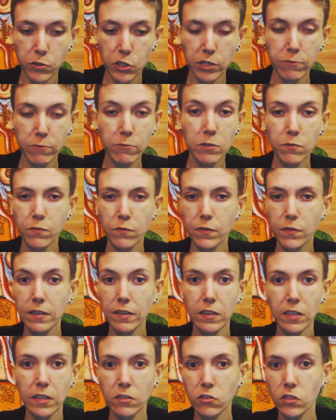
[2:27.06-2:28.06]
She was
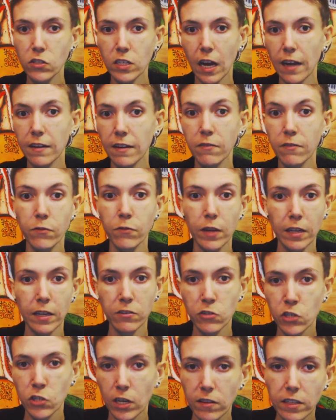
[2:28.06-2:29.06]
feeling just kind of
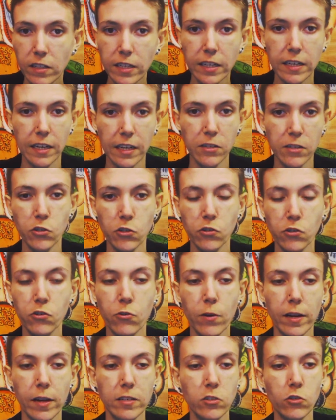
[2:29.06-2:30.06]
angelic and
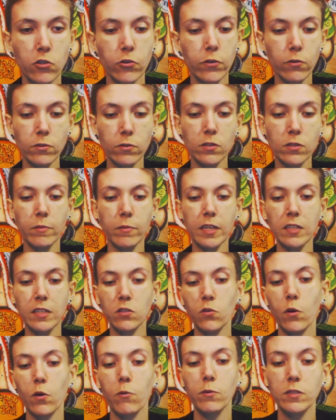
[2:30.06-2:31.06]
extraterrestrial to me,
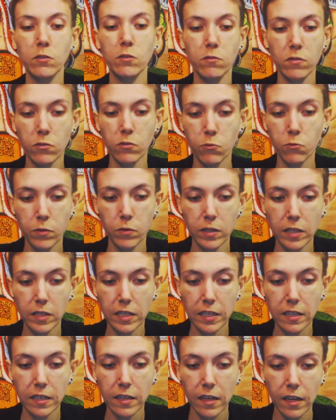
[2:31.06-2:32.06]
so I wasn't
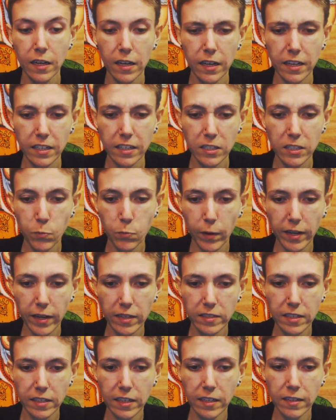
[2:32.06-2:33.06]
really
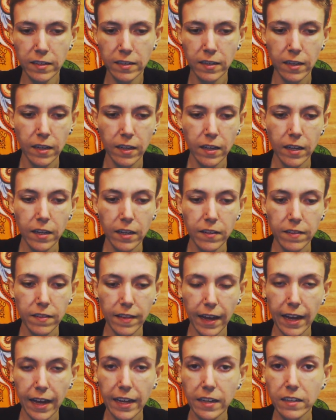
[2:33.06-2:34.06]
expecting
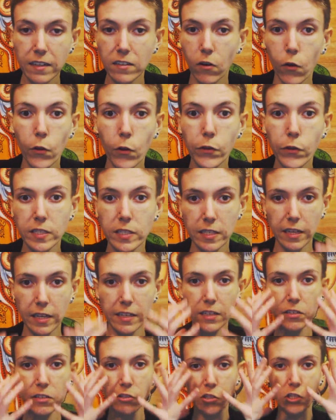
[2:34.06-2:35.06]
that. All of a
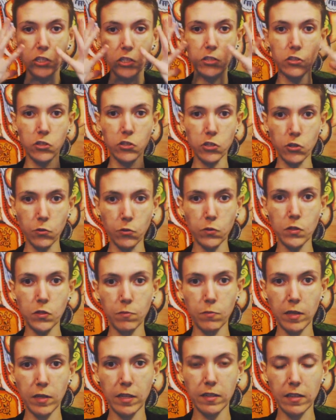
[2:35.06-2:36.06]
sudden, she just
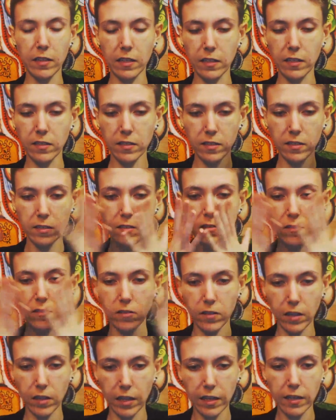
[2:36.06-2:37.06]
shows me this,
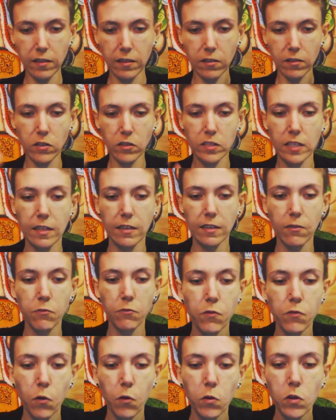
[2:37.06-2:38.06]
like, it looks like
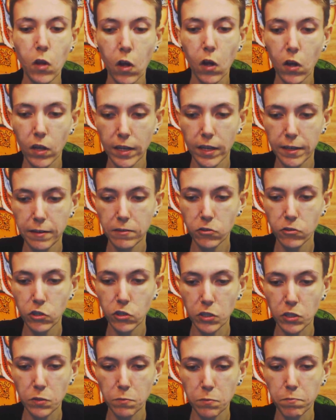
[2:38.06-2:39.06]
a full-on
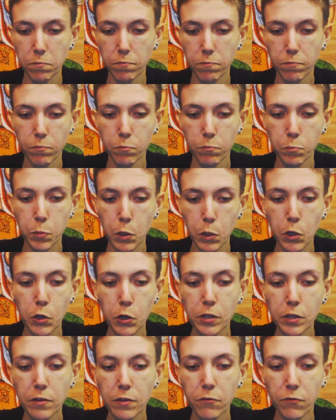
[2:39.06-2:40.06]
just
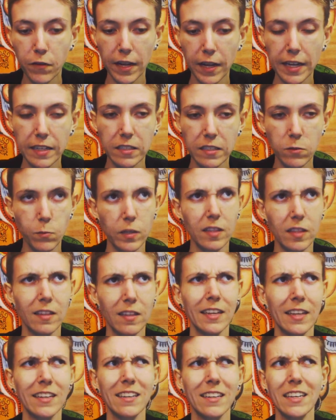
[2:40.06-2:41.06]
bird face, but
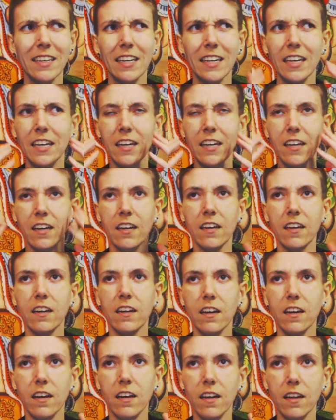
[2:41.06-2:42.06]

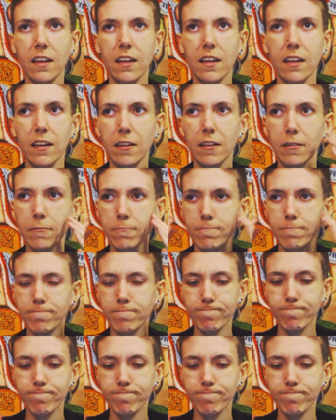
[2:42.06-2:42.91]
uh,